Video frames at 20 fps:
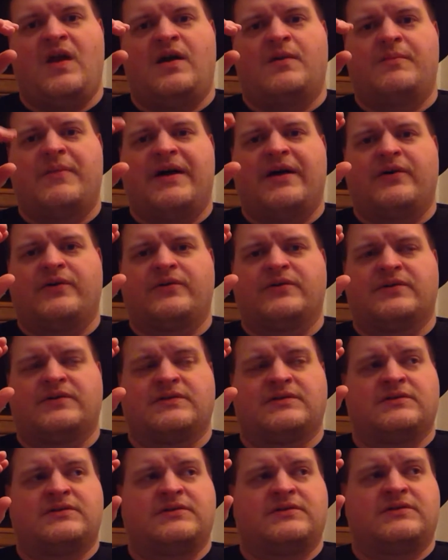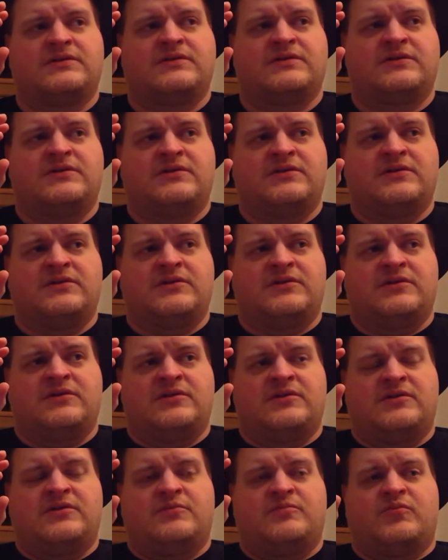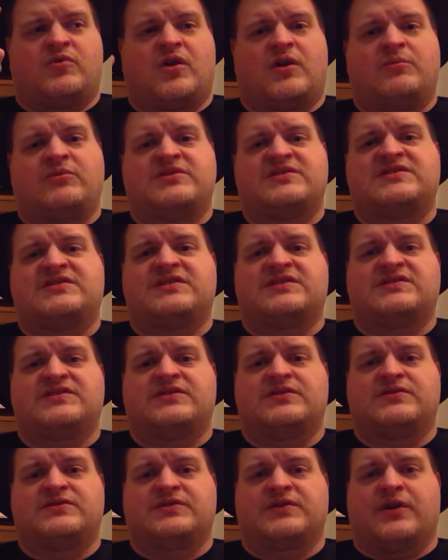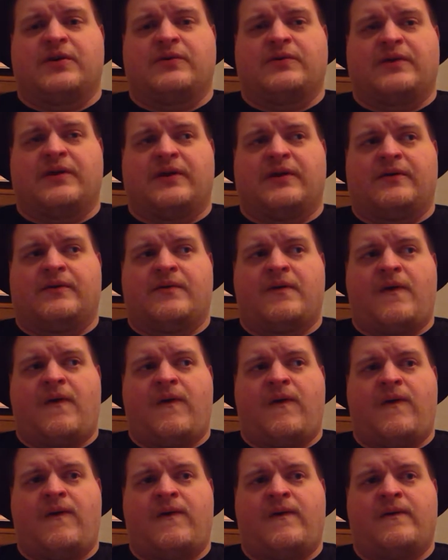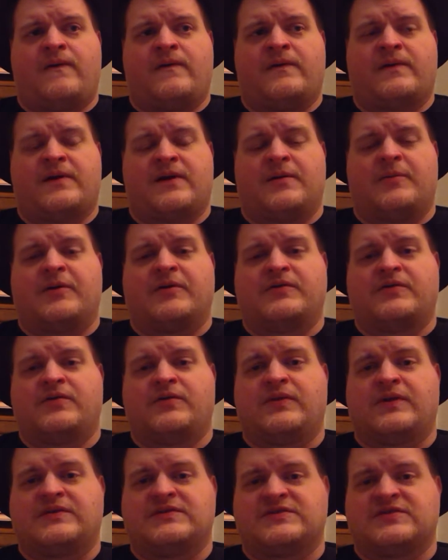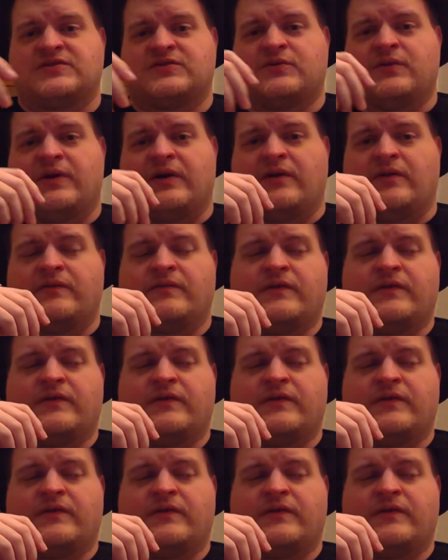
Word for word: about probably six years ago now, yeah, about 2012.